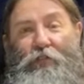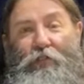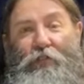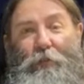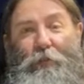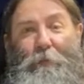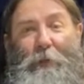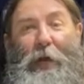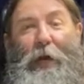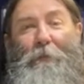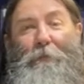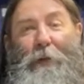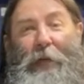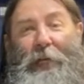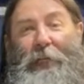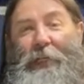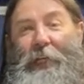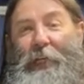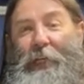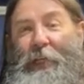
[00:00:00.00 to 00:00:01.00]
just about
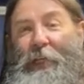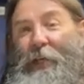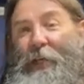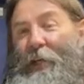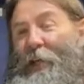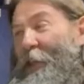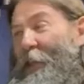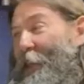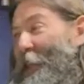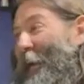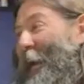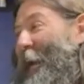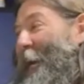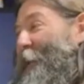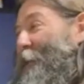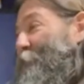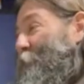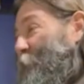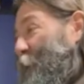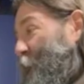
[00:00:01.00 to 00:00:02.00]
making that
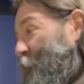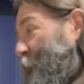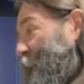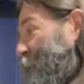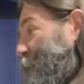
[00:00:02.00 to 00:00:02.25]
money.